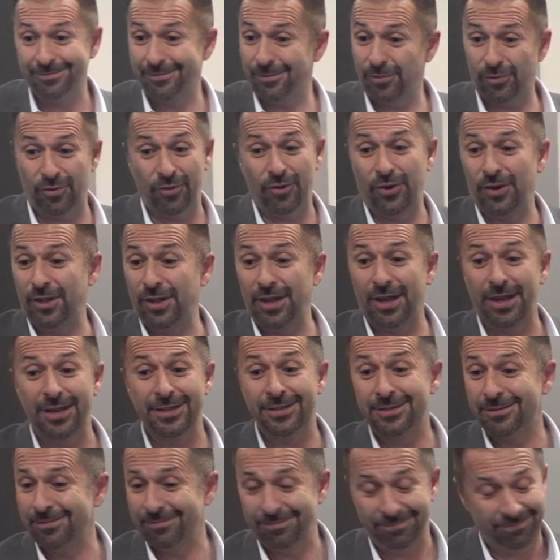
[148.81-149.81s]
30
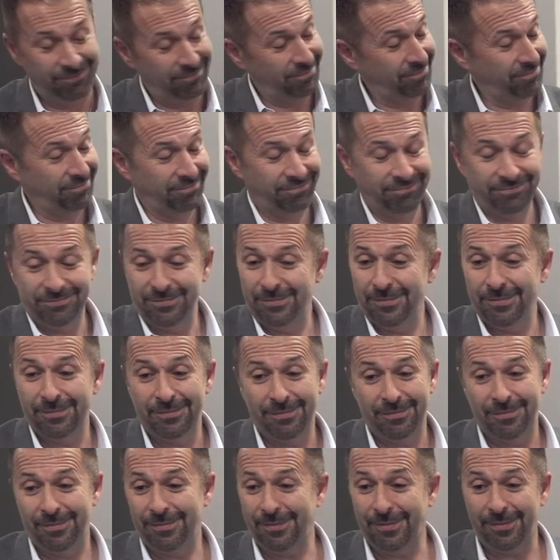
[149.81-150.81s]
days.
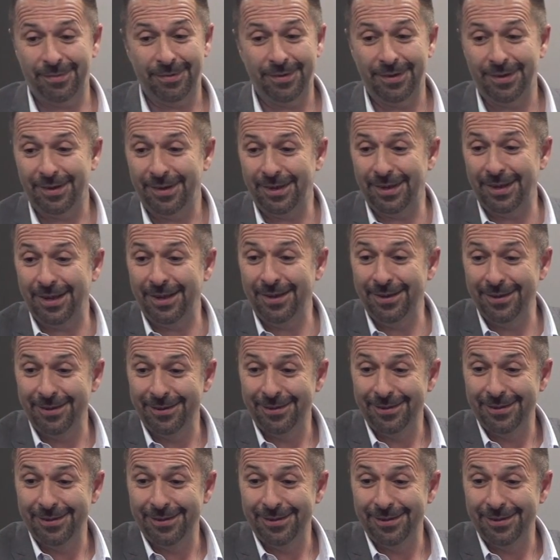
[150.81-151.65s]
You know?